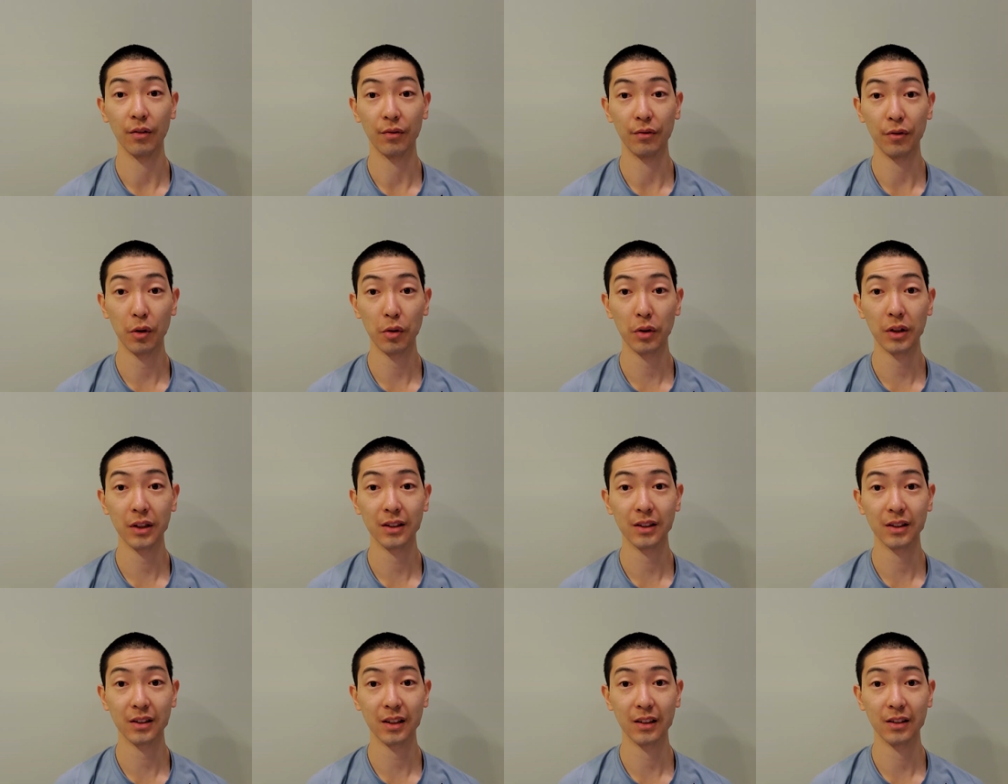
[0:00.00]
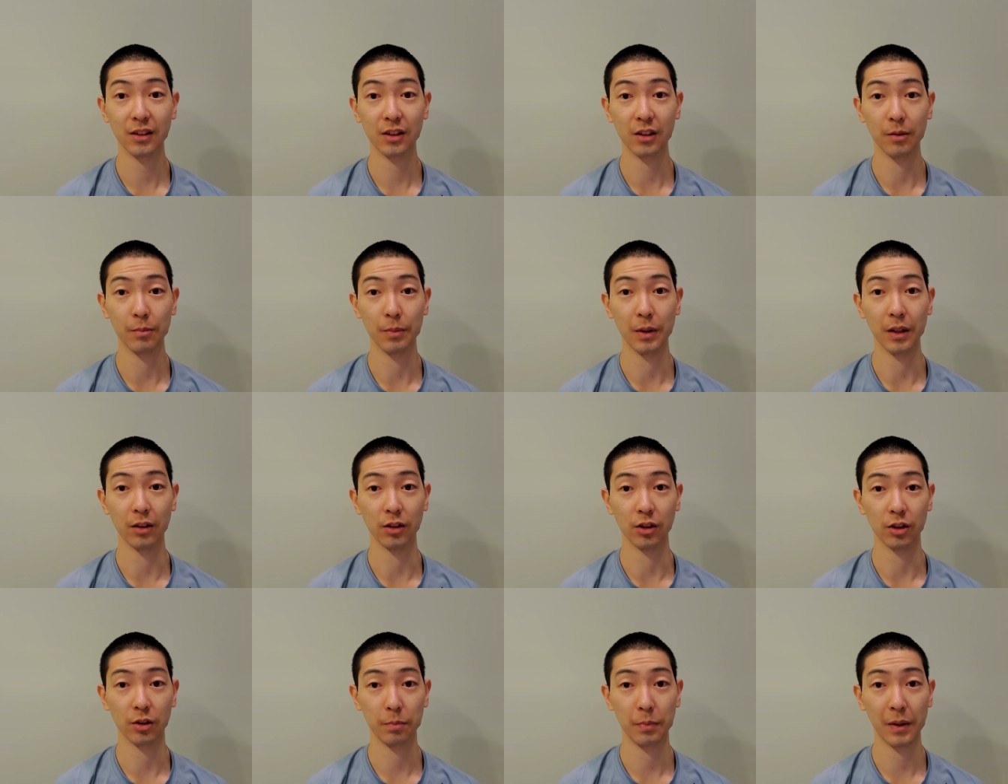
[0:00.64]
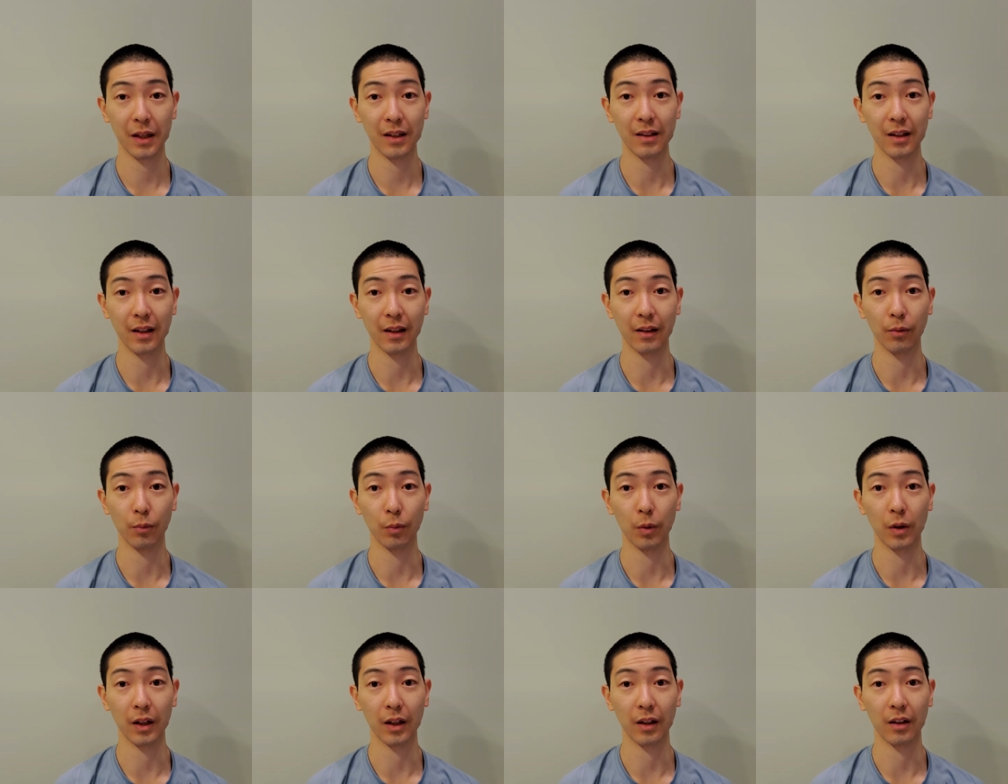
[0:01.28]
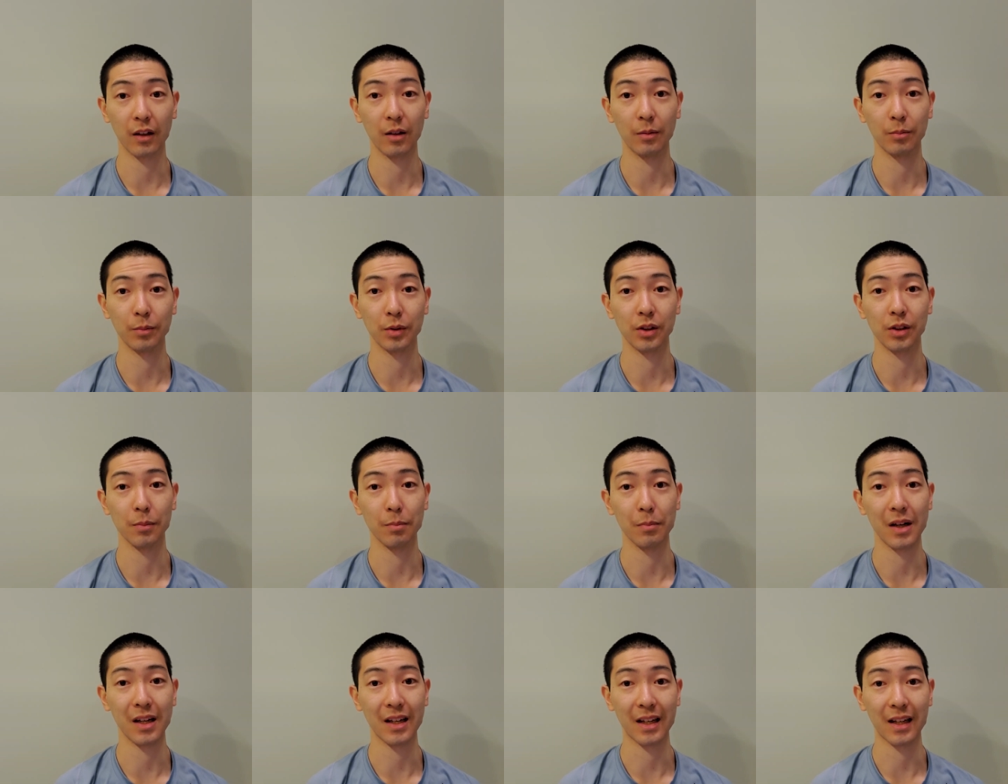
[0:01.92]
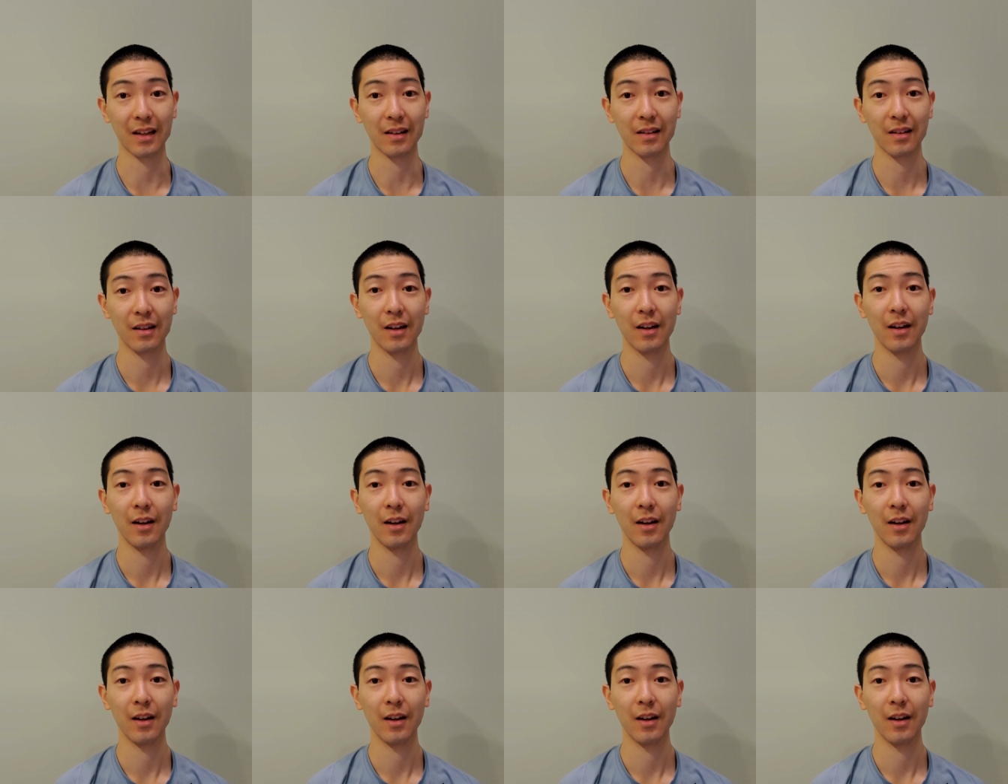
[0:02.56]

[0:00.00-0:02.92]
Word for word: The focus tends to be on spending when it comes to money,